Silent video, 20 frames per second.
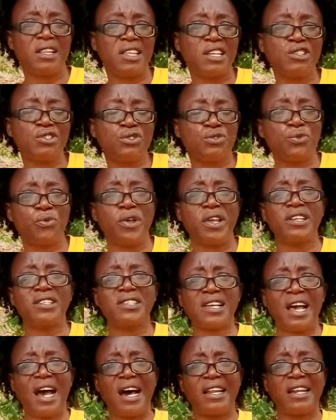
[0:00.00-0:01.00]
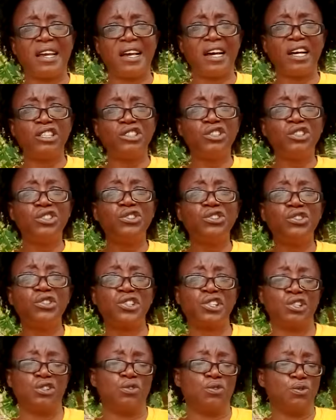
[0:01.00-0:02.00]
things to it, and you
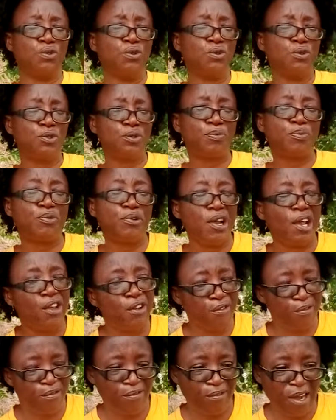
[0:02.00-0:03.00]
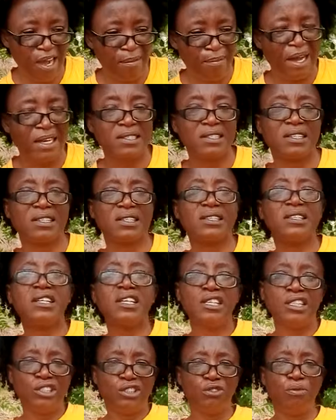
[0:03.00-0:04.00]
use it to spray your farm.
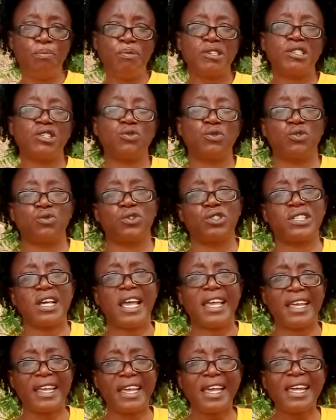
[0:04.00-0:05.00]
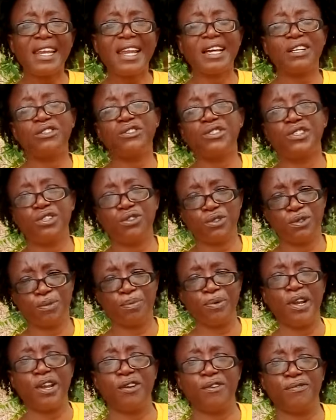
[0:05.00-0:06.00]
You mix it with water again and use it to
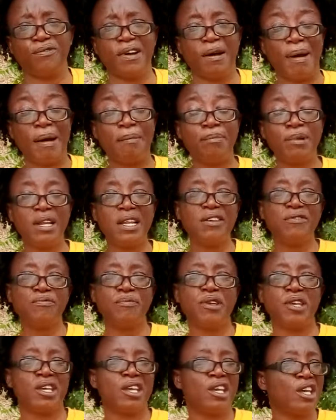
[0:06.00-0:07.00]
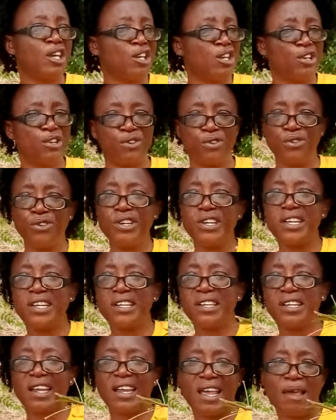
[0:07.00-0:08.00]
spray your farm. And believe me, you don't
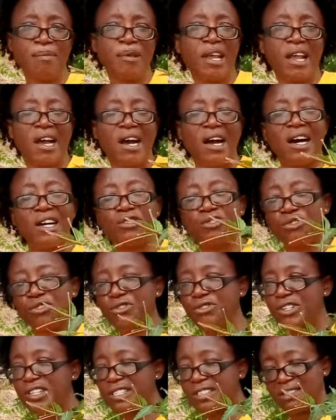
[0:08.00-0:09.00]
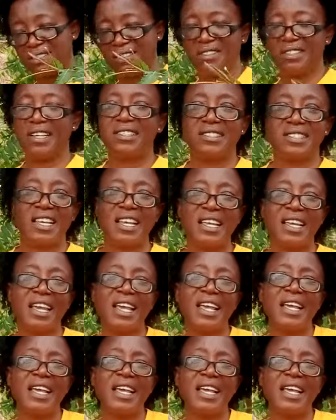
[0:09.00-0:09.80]
need chemicals, you don't need synthetic.